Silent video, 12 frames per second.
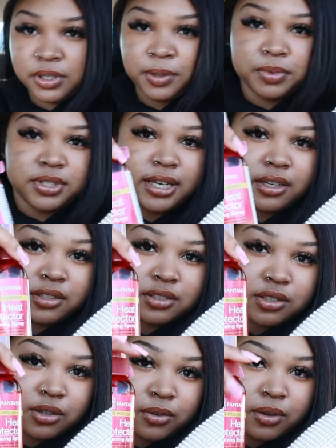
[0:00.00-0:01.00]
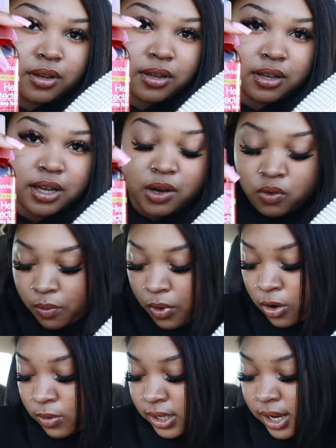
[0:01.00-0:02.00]
heat protectant, so I went with
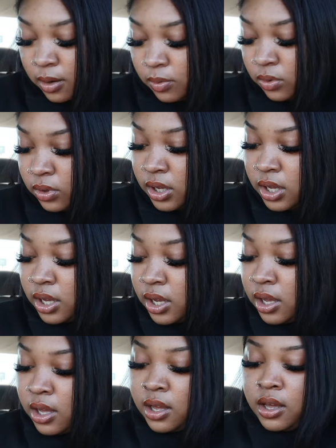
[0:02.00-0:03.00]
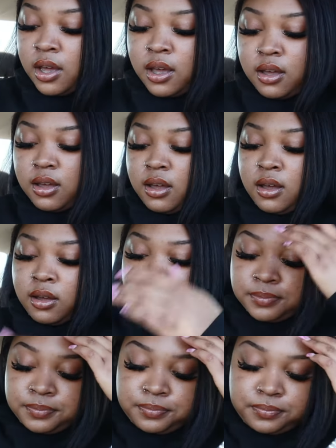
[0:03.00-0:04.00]
All Reliable. Um,
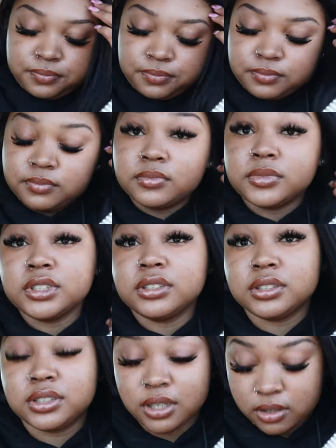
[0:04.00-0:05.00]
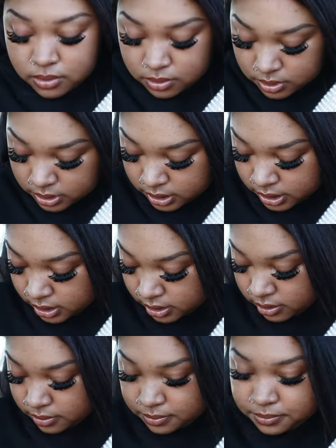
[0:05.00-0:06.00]
so
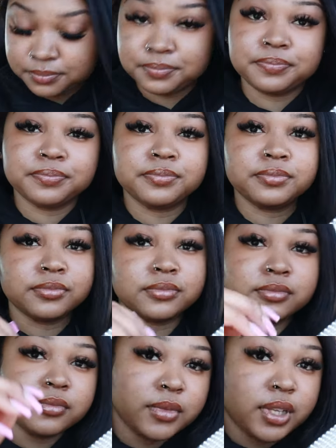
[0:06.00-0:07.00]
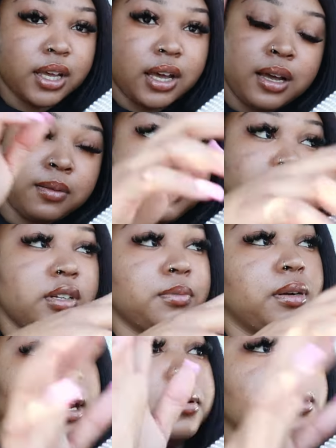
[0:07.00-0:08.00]
yeah, I'm finna
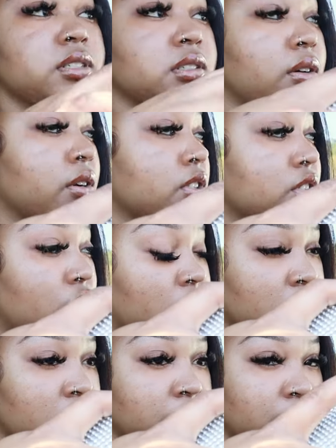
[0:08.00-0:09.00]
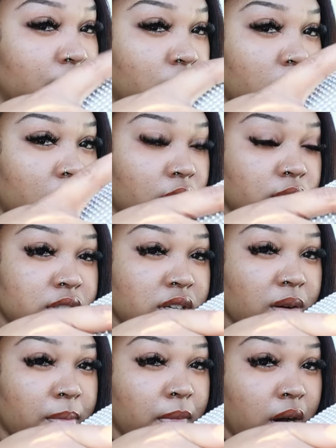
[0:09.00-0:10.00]
probably just go to Target before I go to
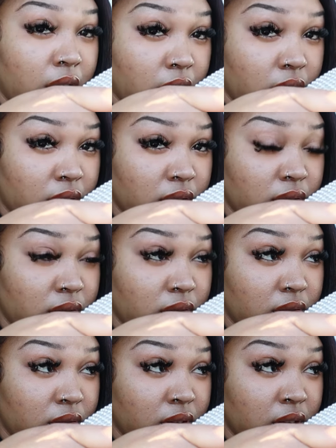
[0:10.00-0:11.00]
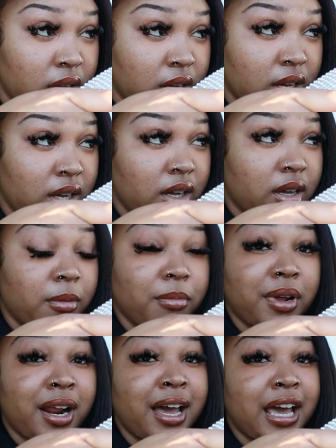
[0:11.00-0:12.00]
the mall,
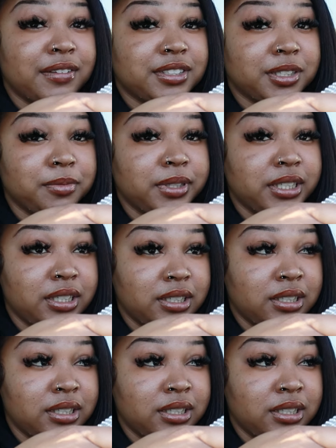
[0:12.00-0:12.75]
but I have to pee.